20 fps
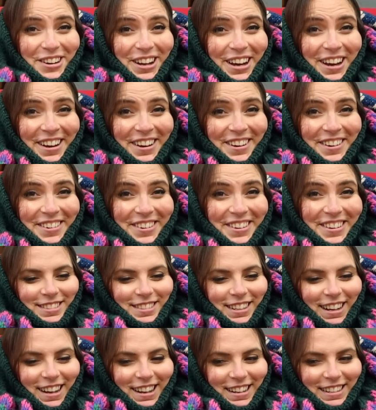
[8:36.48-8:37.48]
no, I'm
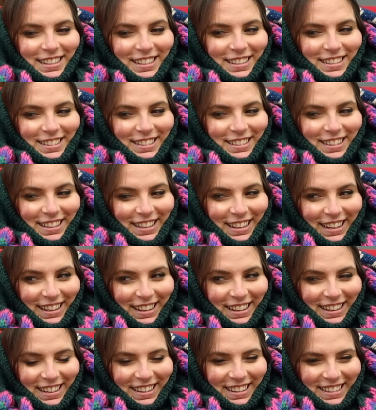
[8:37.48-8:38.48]
starting to
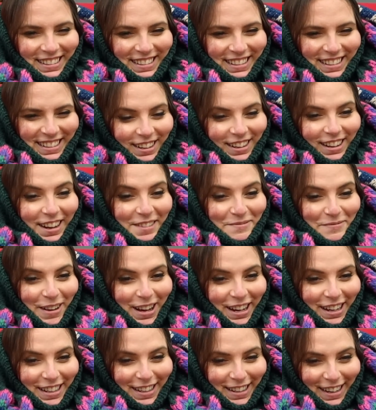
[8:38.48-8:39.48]
think that I
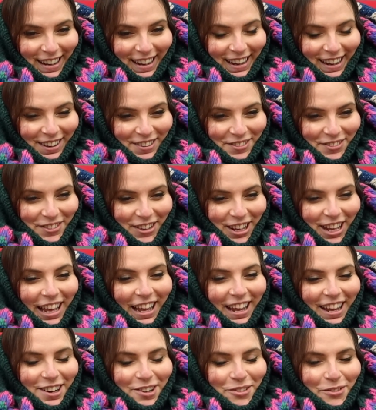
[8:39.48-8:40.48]
might have,
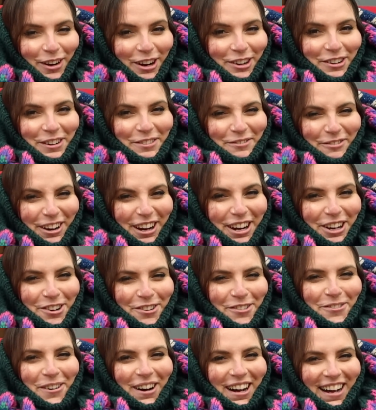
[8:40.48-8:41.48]
in a very
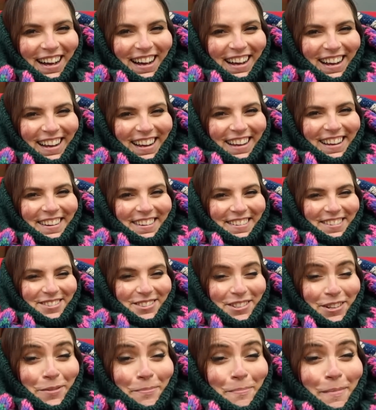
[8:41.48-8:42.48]
real way,
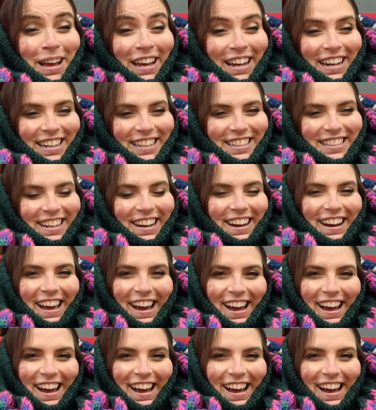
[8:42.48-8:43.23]
made an